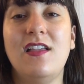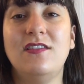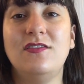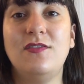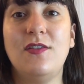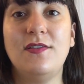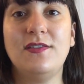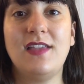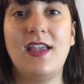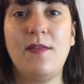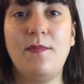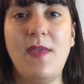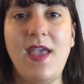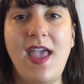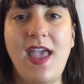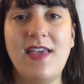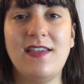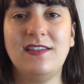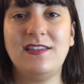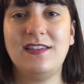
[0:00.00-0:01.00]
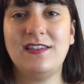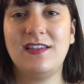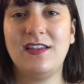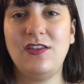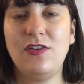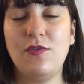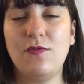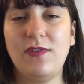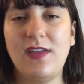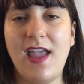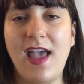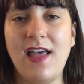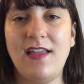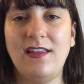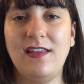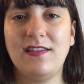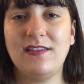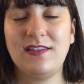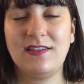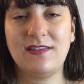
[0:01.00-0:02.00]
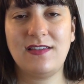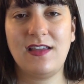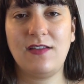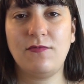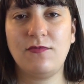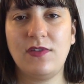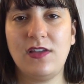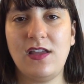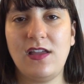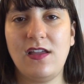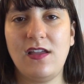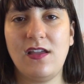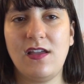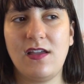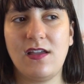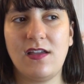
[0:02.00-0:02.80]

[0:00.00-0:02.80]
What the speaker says: So I was like, man, this is a new reality. This is like really